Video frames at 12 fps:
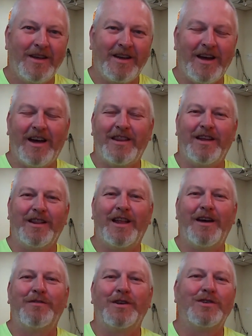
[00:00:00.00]
A God that
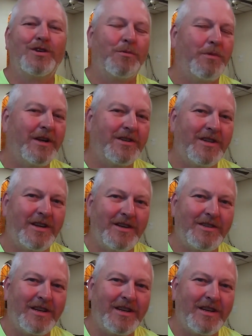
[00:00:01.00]
loved us so much that he